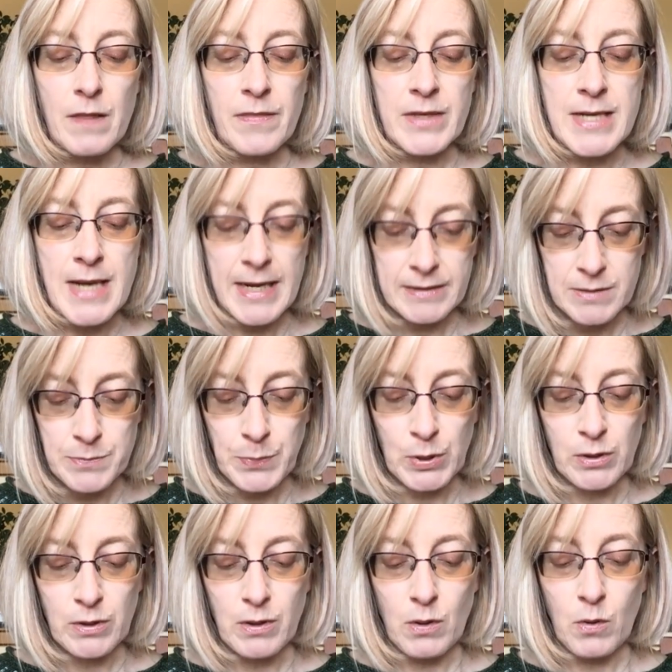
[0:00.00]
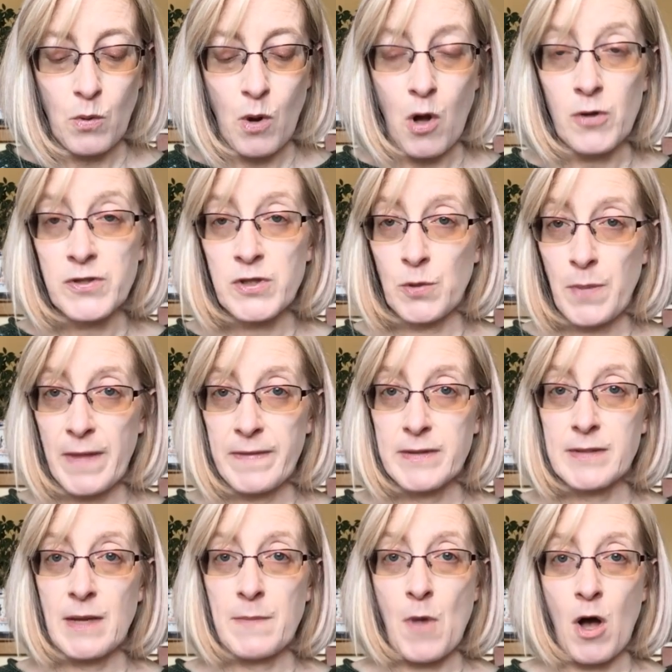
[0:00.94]
The next book, also by the
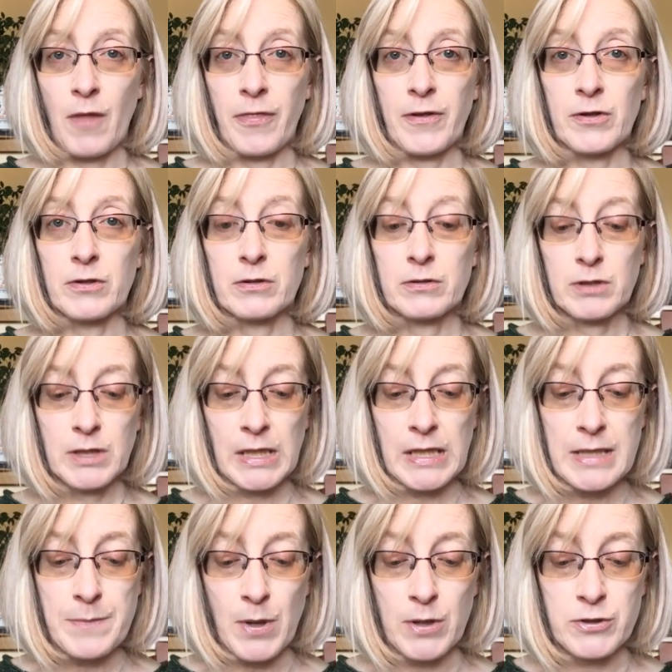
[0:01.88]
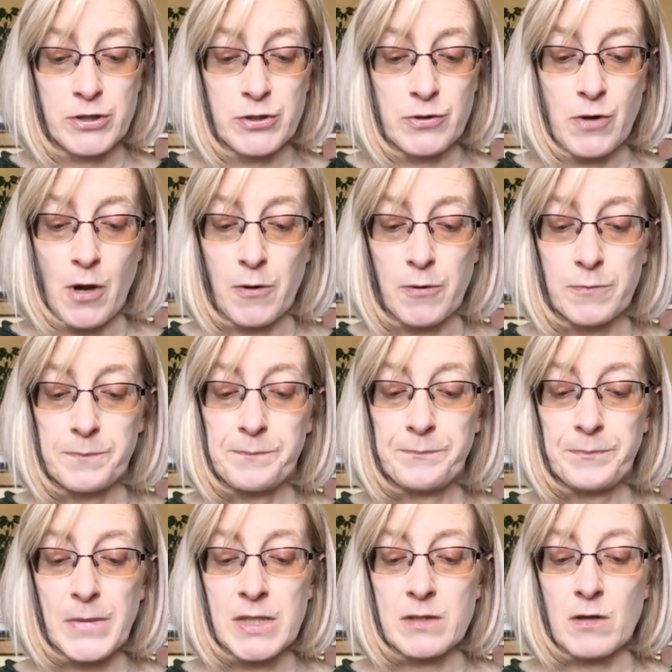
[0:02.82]
same author, Leigh Bardugo,
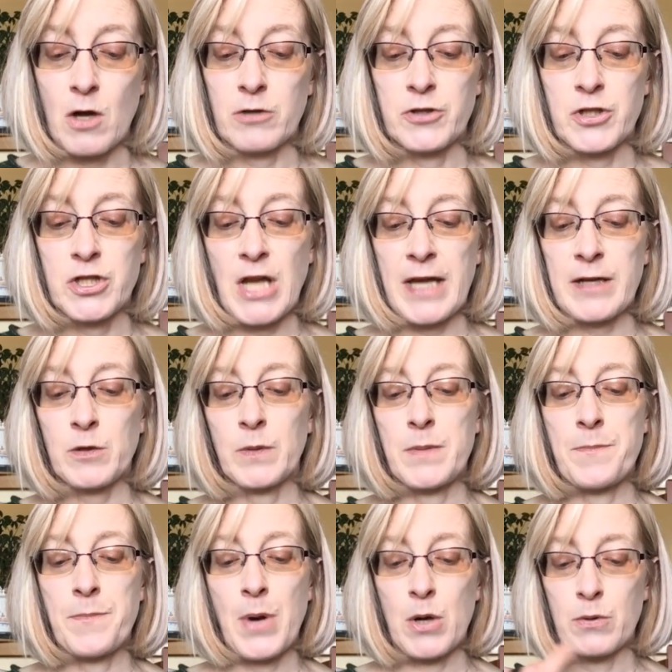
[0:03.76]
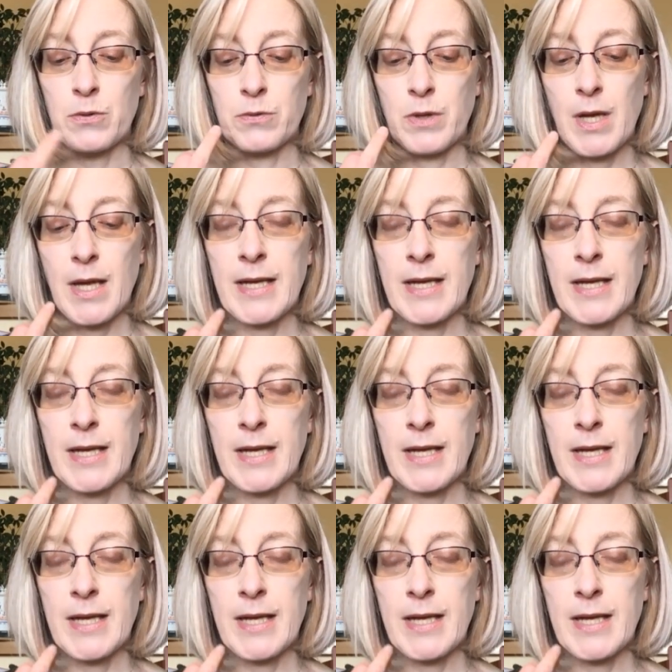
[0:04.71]
is called Shadow and Bone.